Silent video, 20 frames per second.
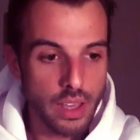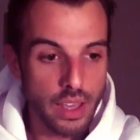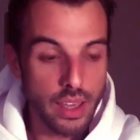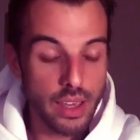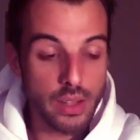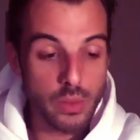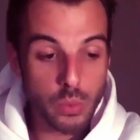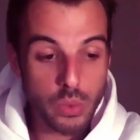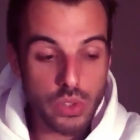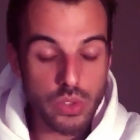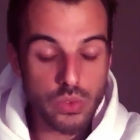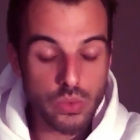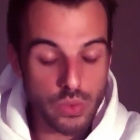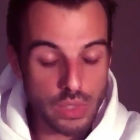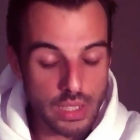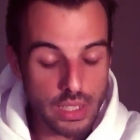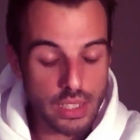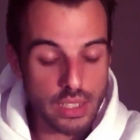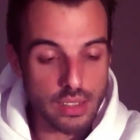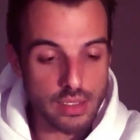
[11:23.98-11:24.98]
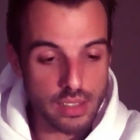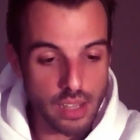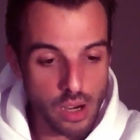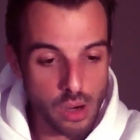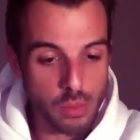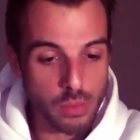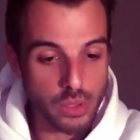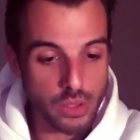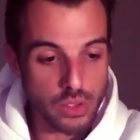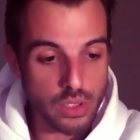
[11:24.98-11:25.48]
It was really
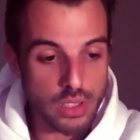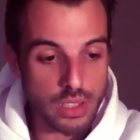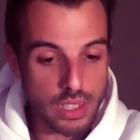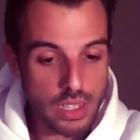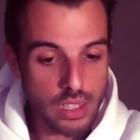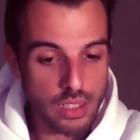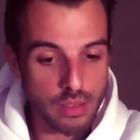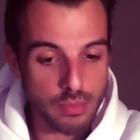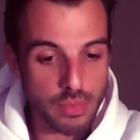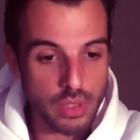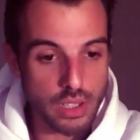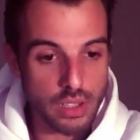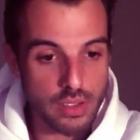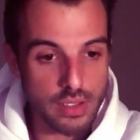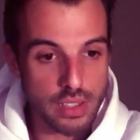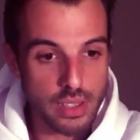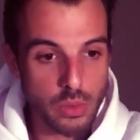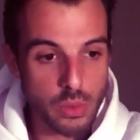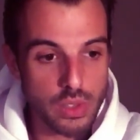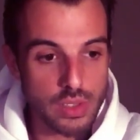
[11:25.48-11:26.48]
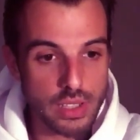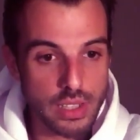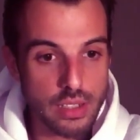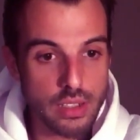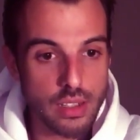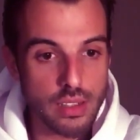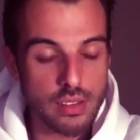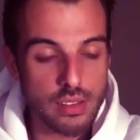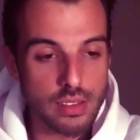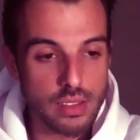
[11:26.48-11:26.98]
terrible to see him, because he was in
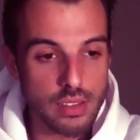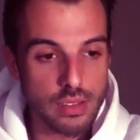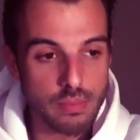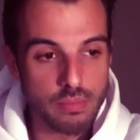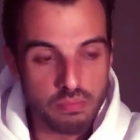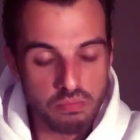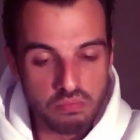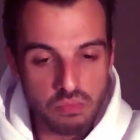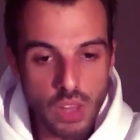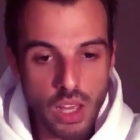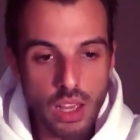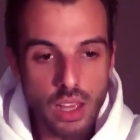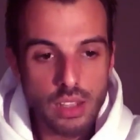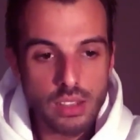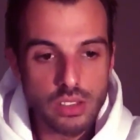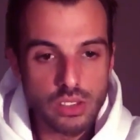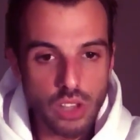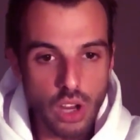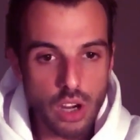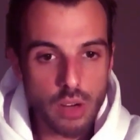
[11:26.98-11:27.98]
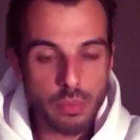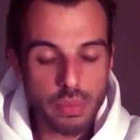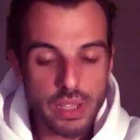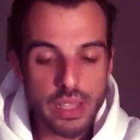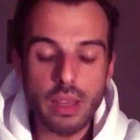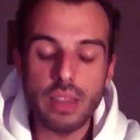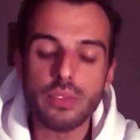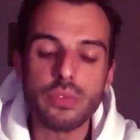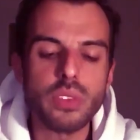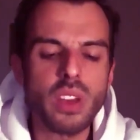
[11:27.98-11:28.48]
a dark
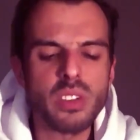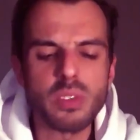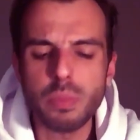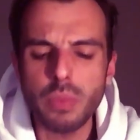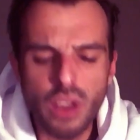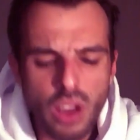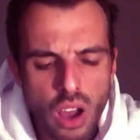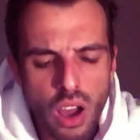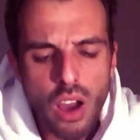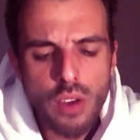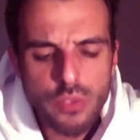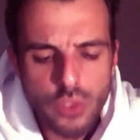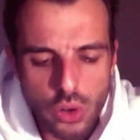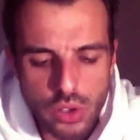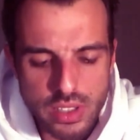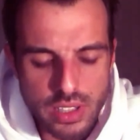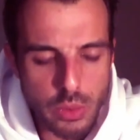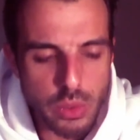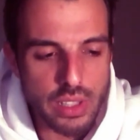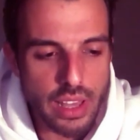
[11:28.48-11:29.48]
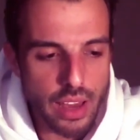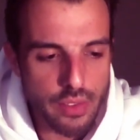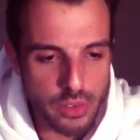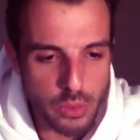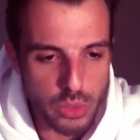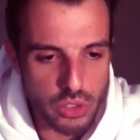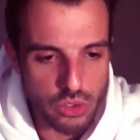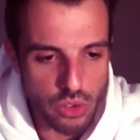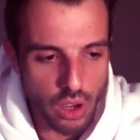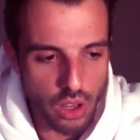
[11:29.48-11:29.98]
place. Of course, he was having
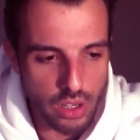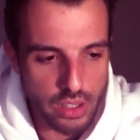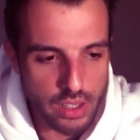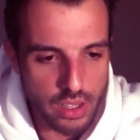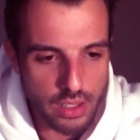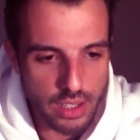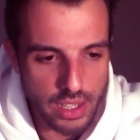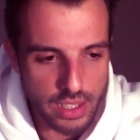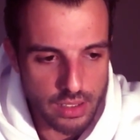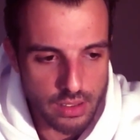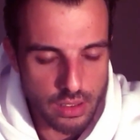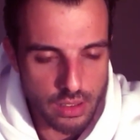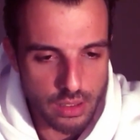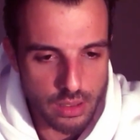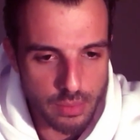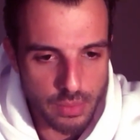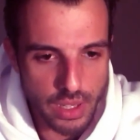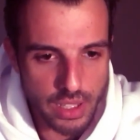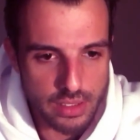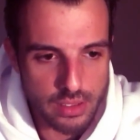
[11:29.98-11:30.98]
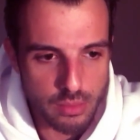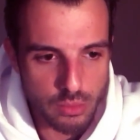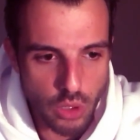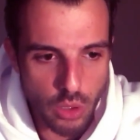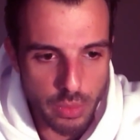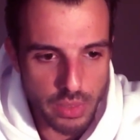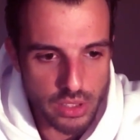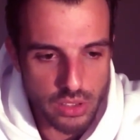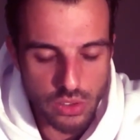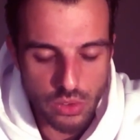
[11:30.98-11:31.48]
withdrawal at the
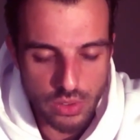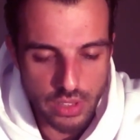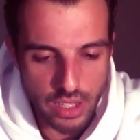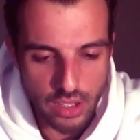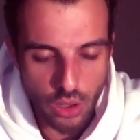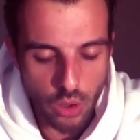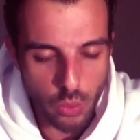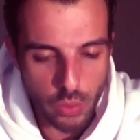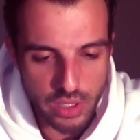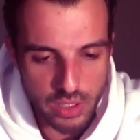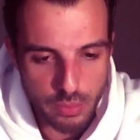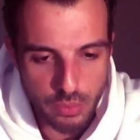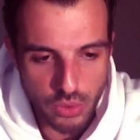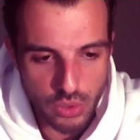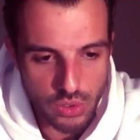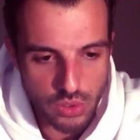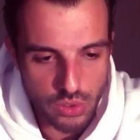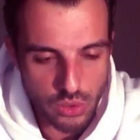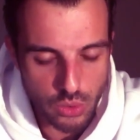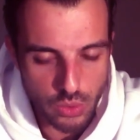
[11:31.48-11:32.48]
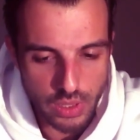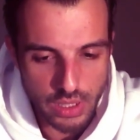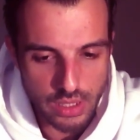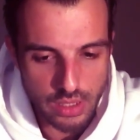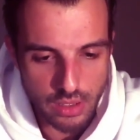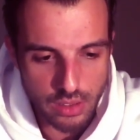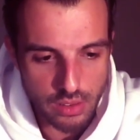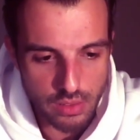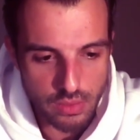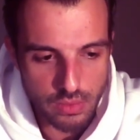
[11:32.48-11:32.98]
moment, so that always puts you in
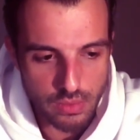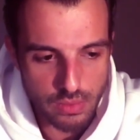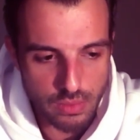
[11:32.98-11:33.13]
a